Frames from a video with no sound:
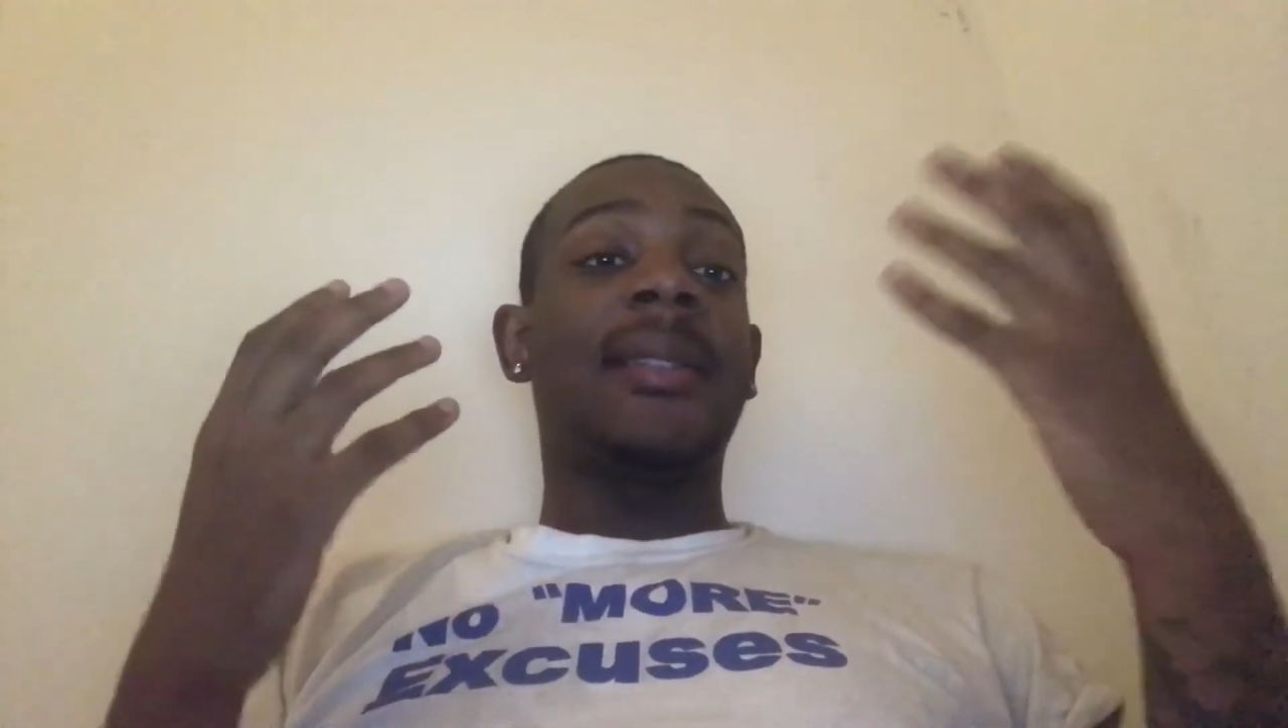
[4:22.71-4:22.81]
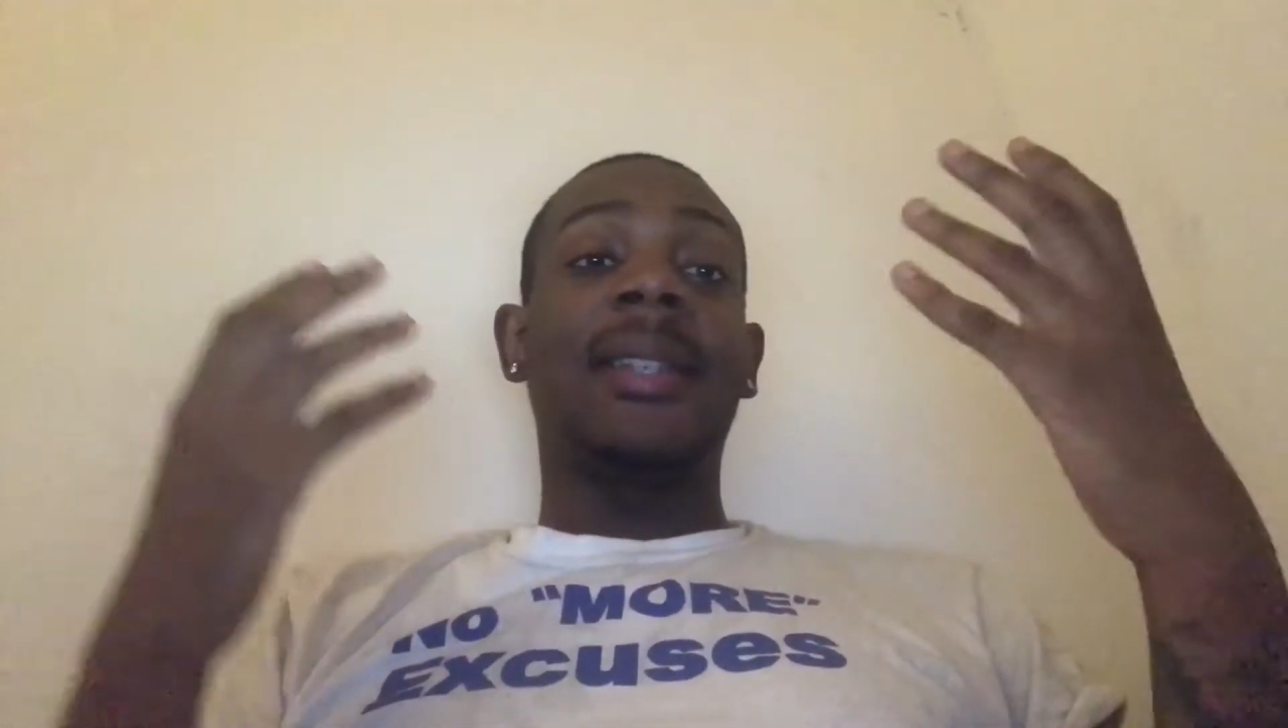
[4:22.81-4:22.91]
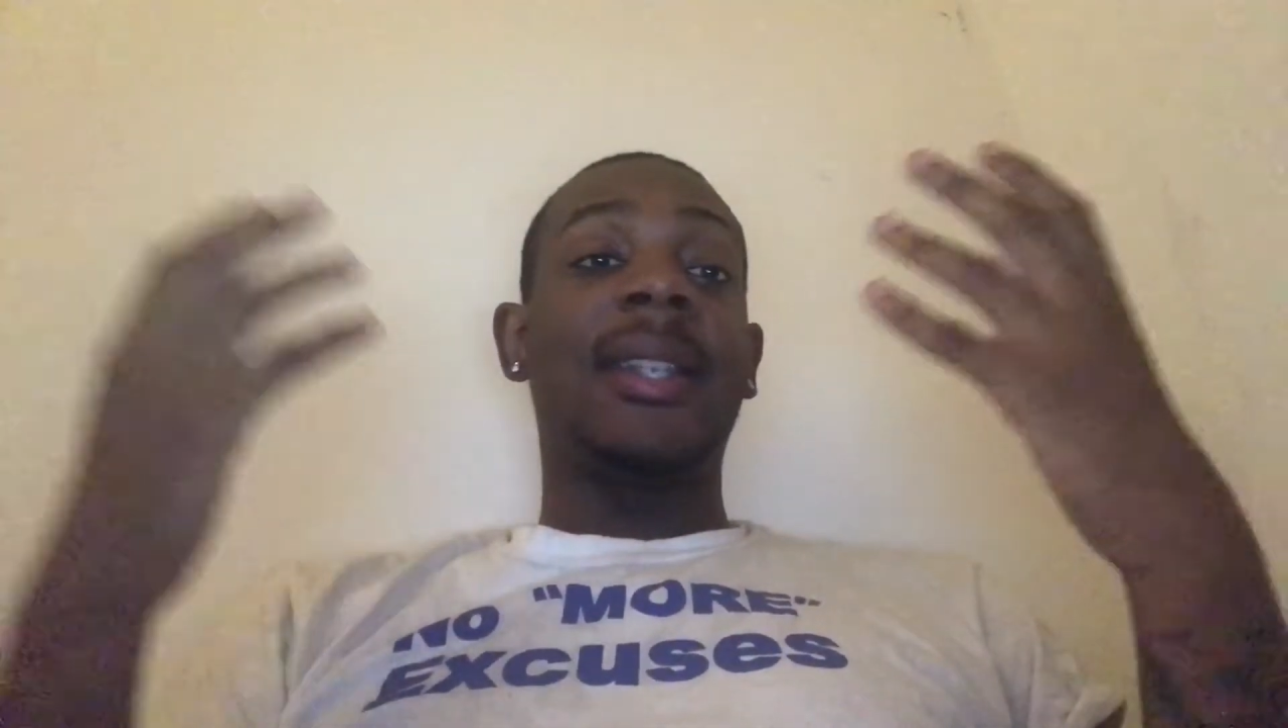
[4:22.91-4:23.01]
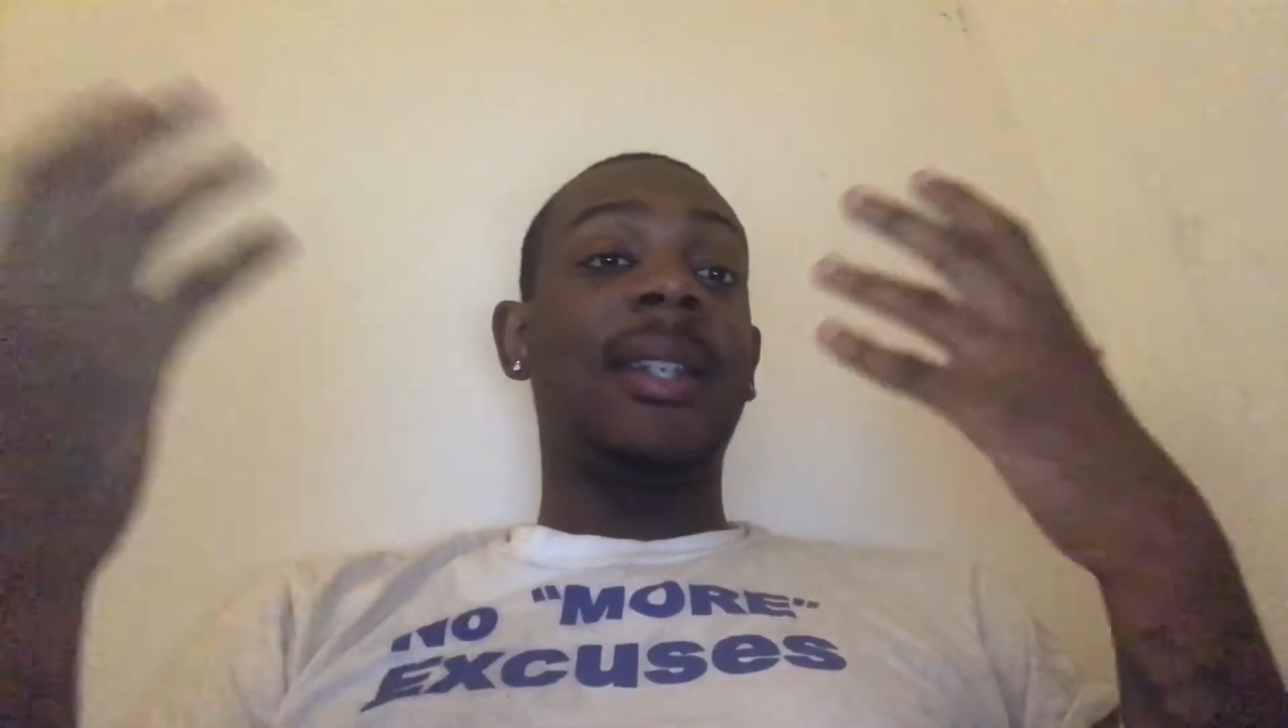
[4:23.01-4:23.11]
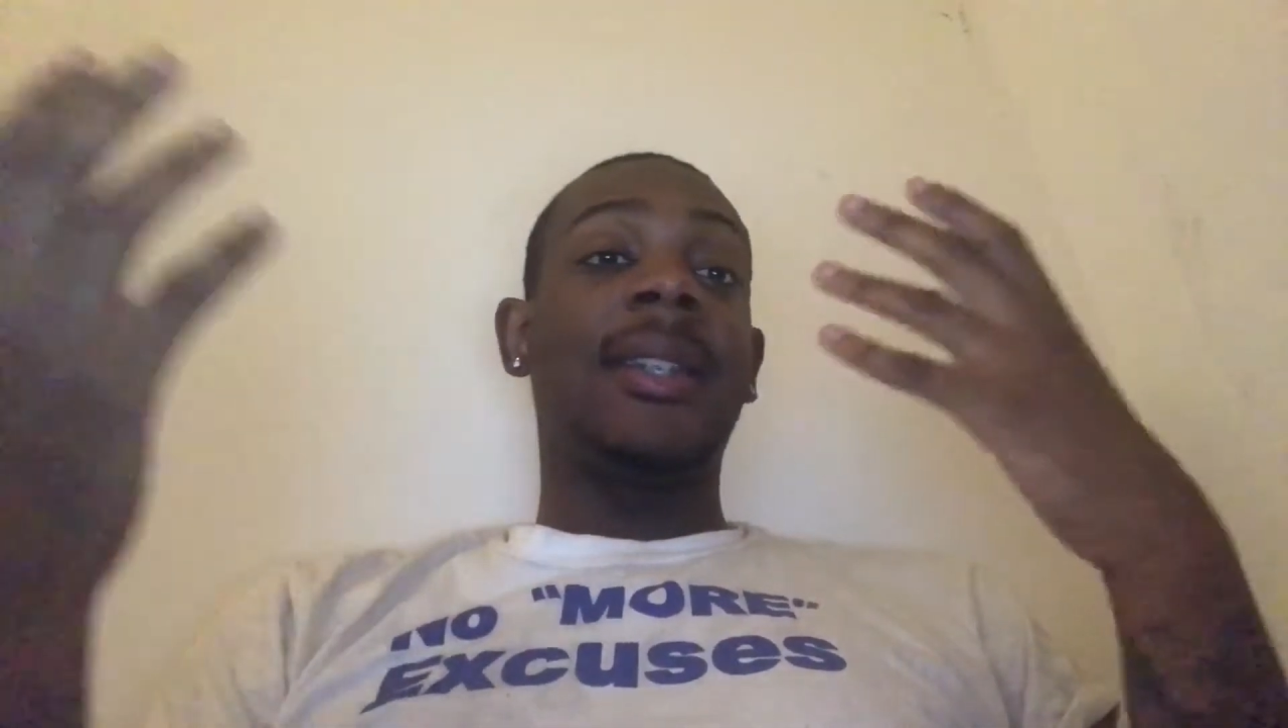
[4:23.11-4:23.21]

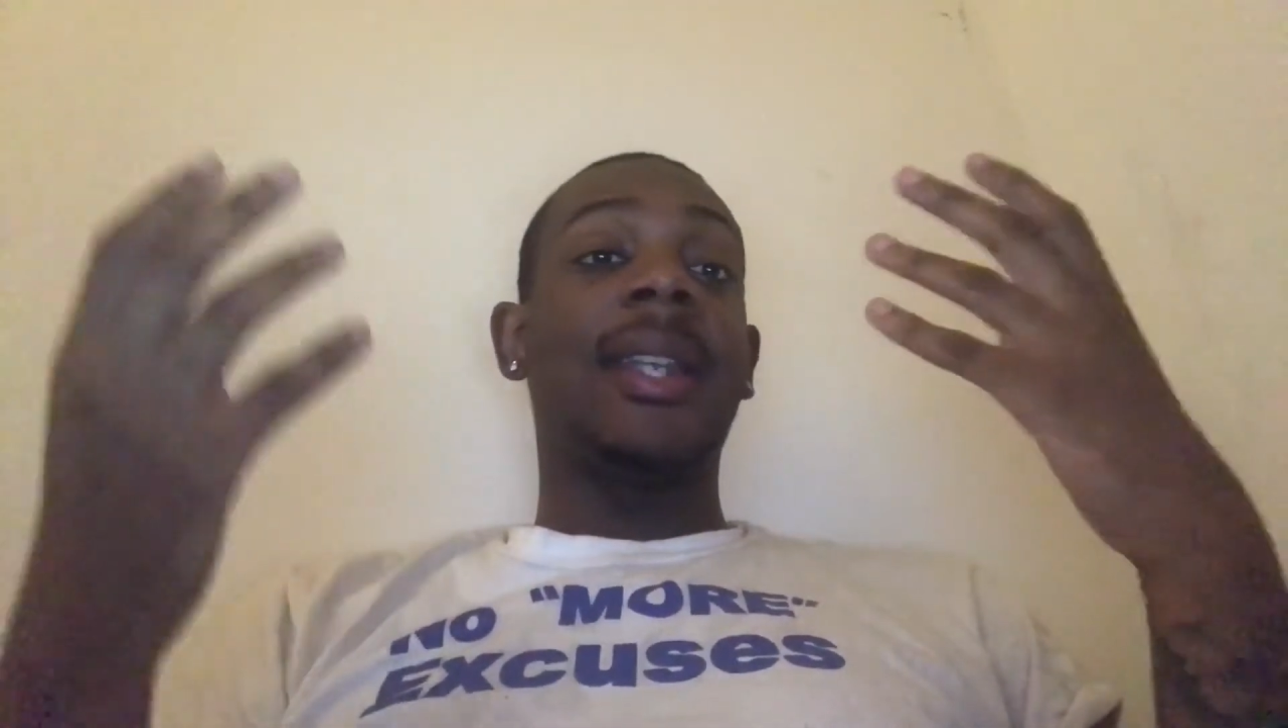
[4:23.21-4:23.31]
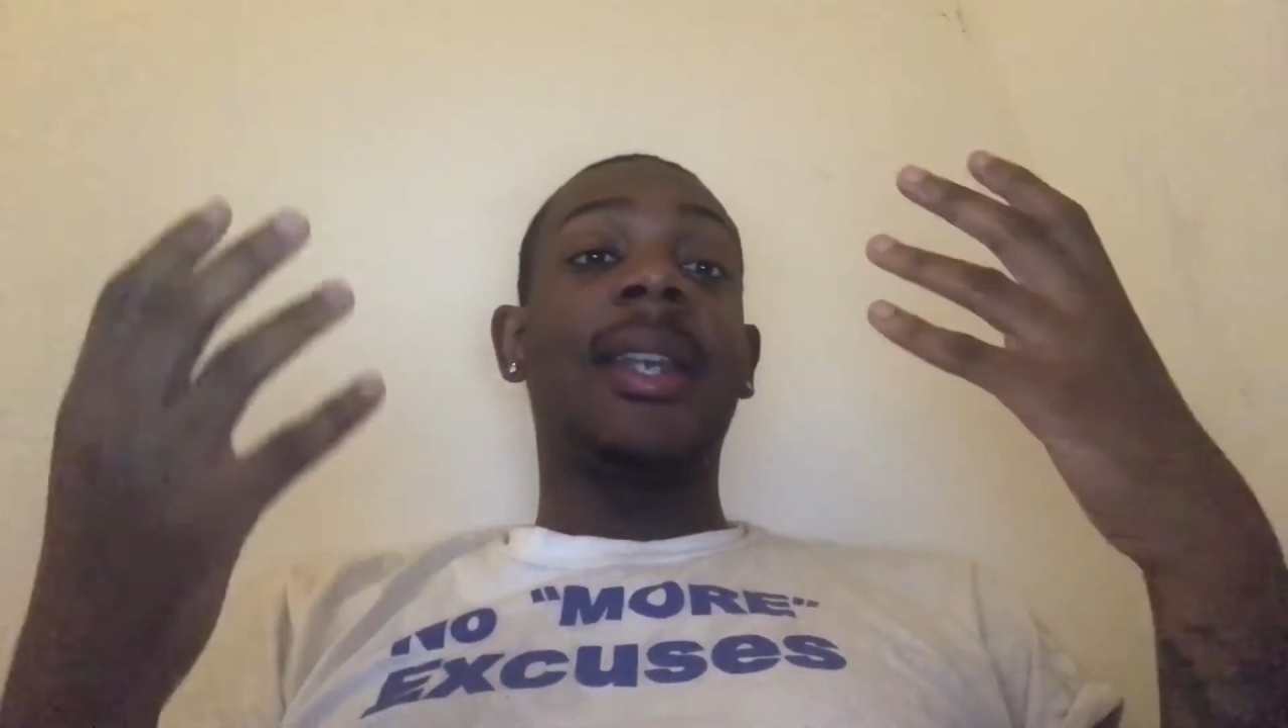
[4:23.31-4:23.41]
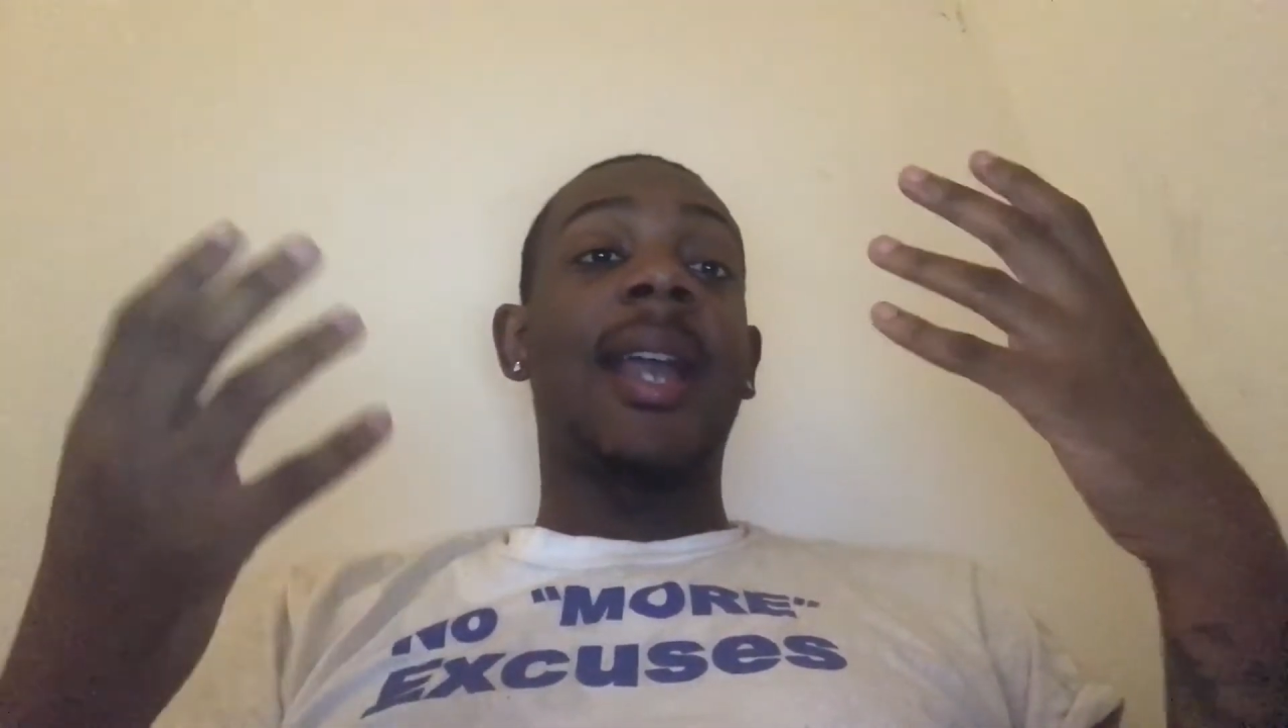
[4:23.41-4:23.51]
say anything.